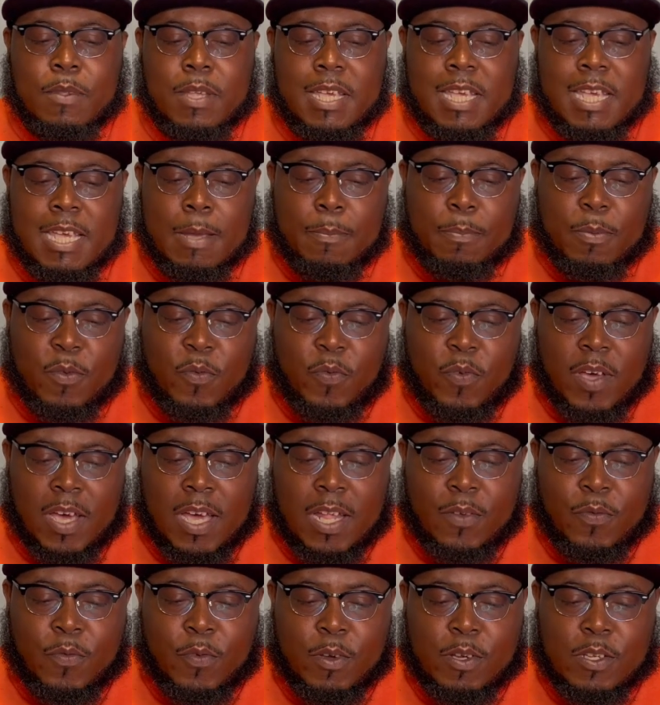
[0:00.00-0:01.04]

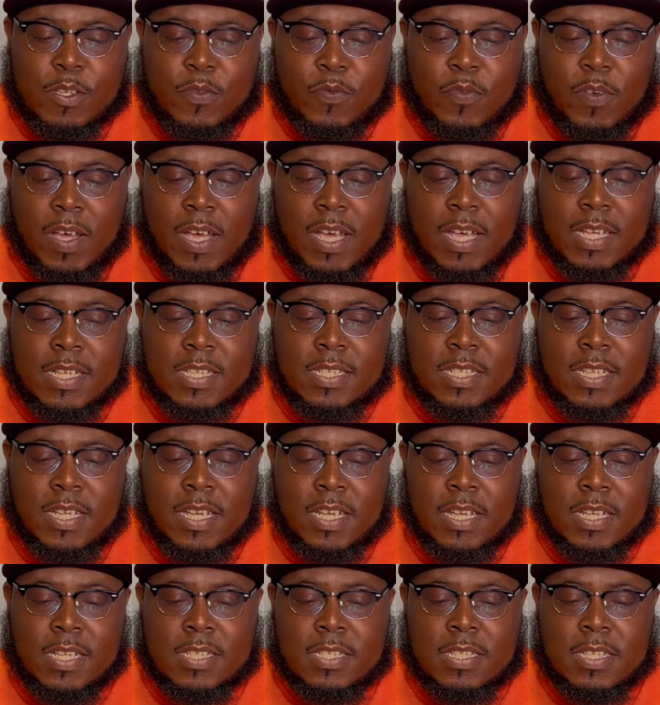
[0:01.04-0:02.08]
Amplified verse 5
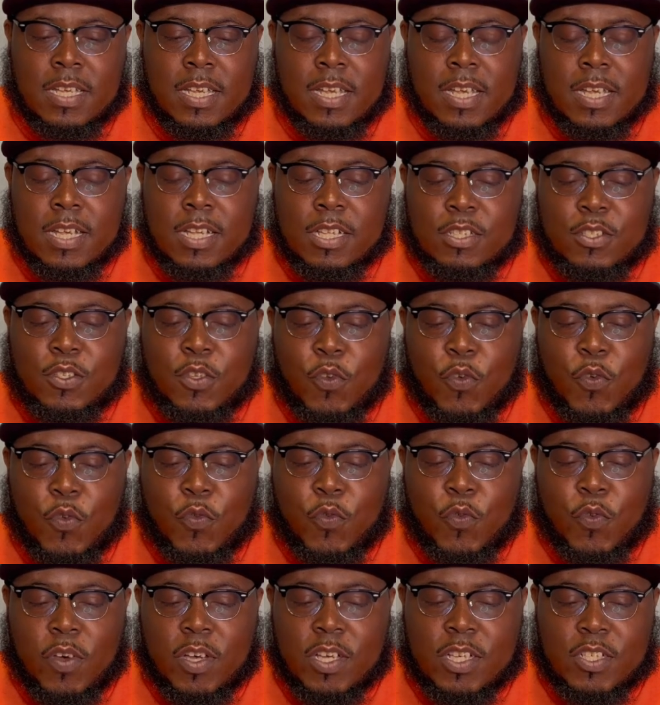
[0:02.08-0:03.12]
says, to
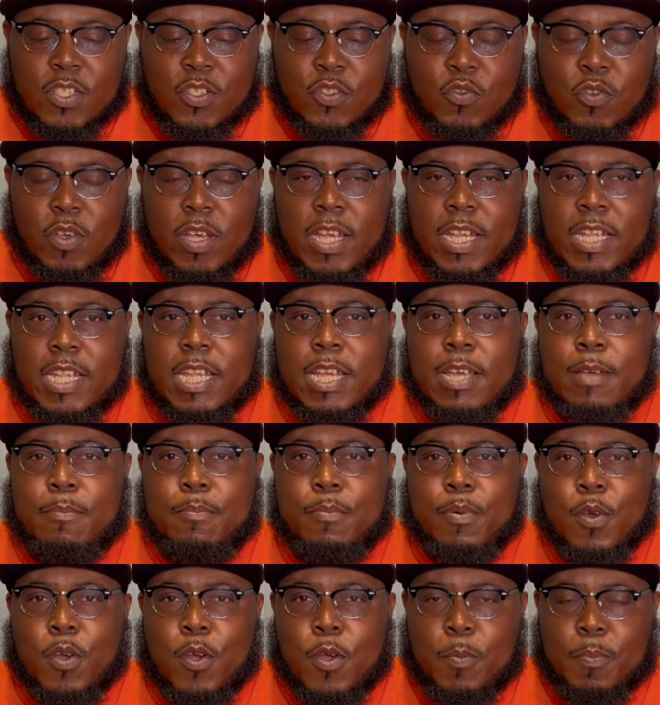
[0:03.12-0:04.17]
frustrate their
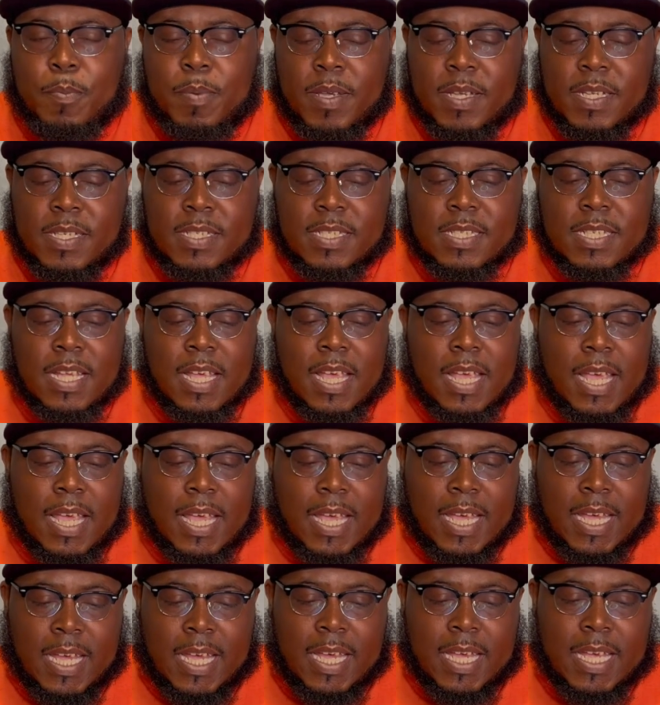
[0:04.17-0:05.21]
purpose
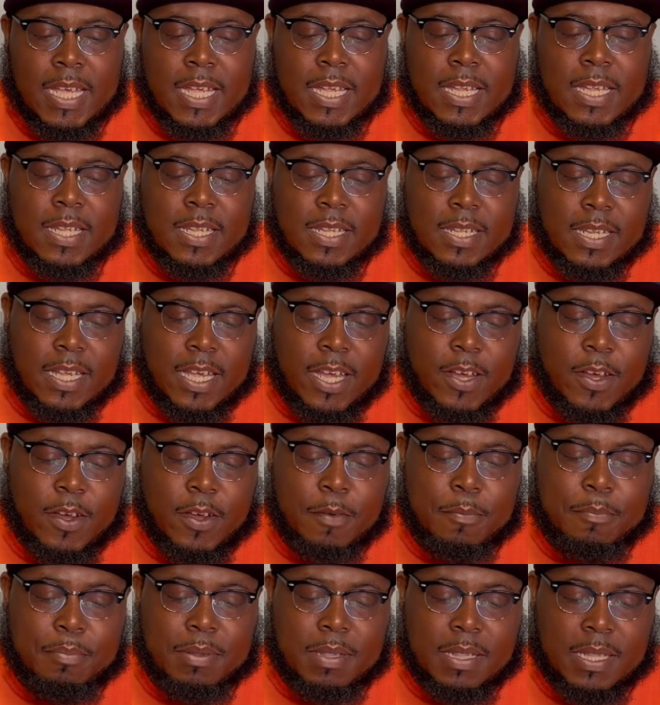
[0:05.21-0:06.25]
and
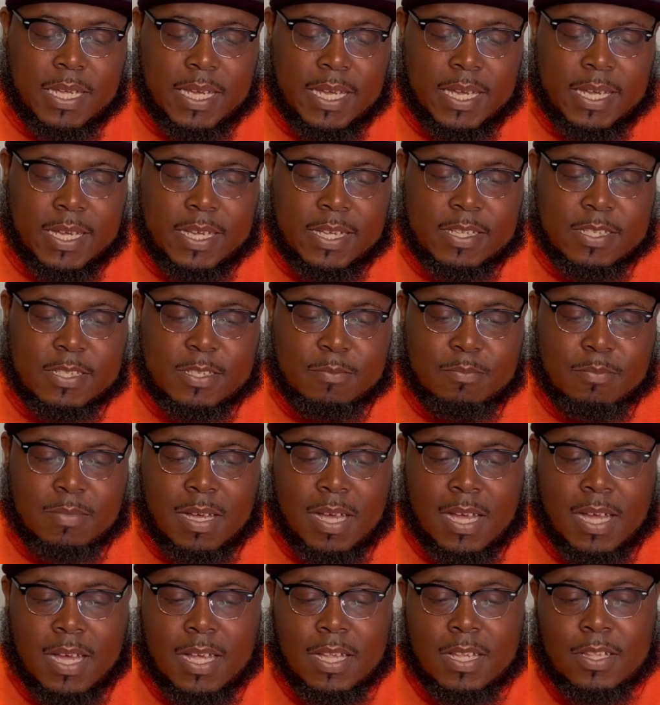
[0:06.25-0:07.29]
their plans.
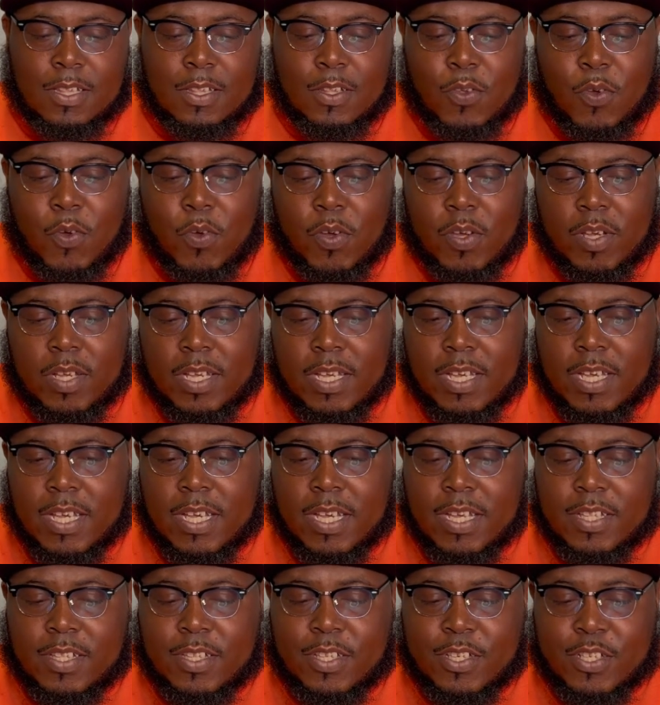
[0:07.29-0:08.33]
My Lord.
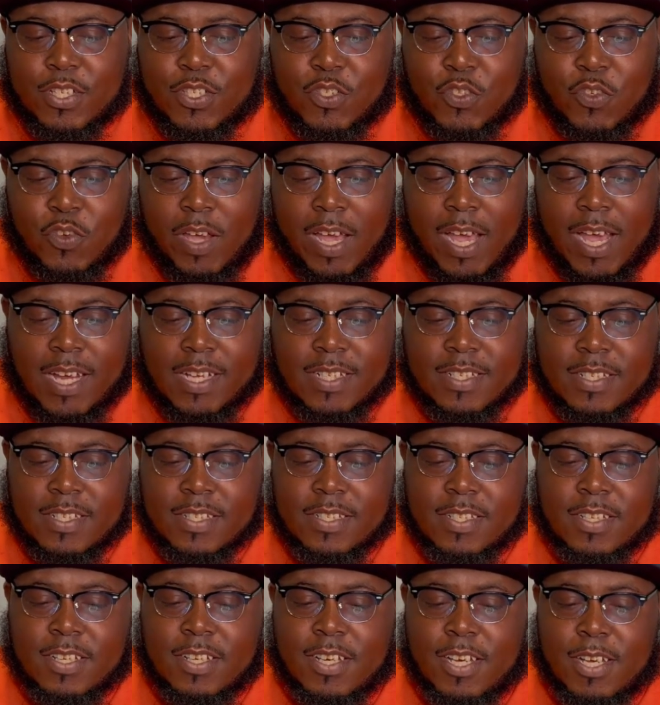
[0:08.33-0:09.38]

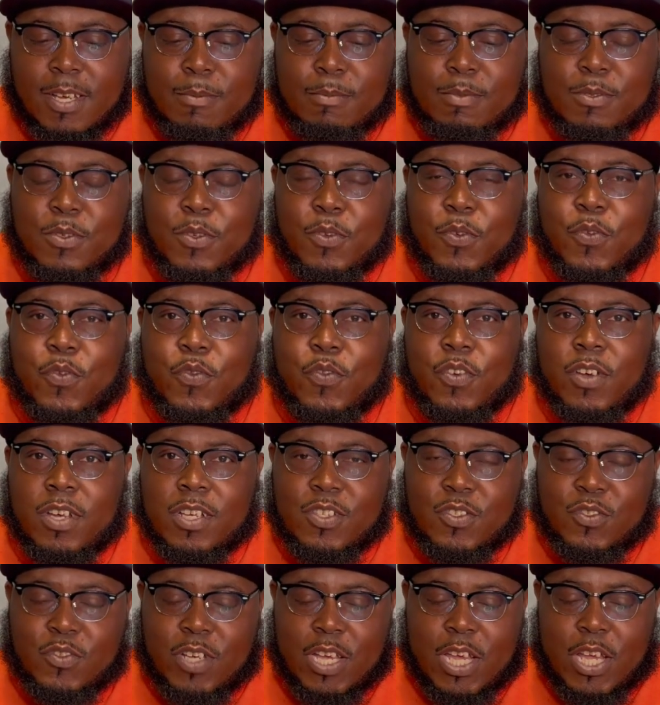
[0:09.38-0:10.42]
Distractions come to
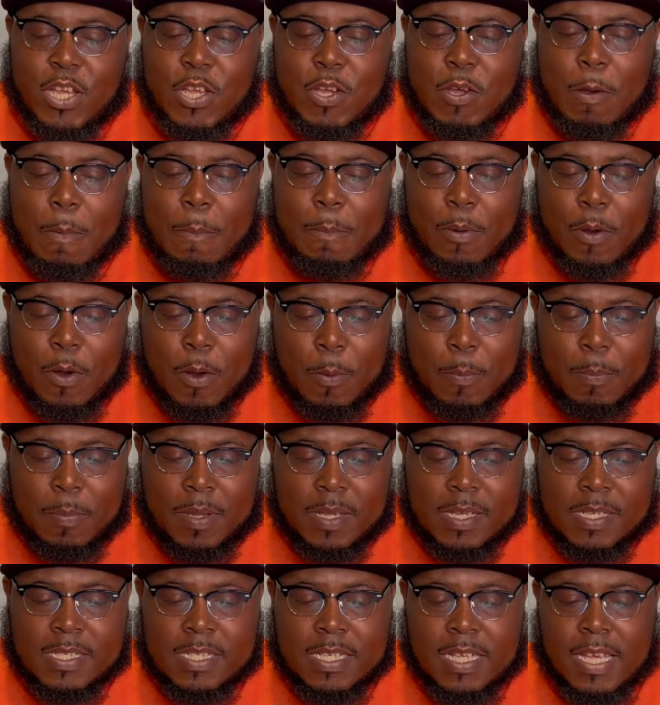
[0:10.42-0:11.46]
frustrate your
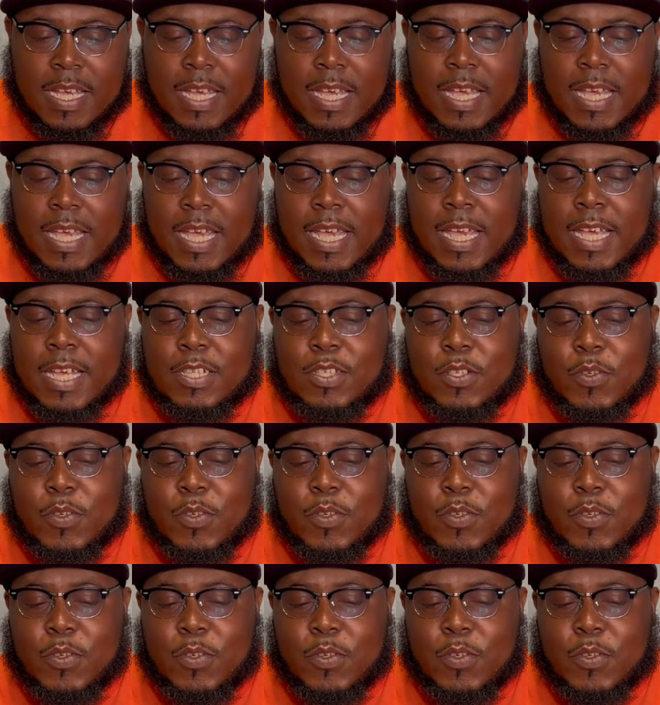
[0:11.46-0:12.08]
purpose and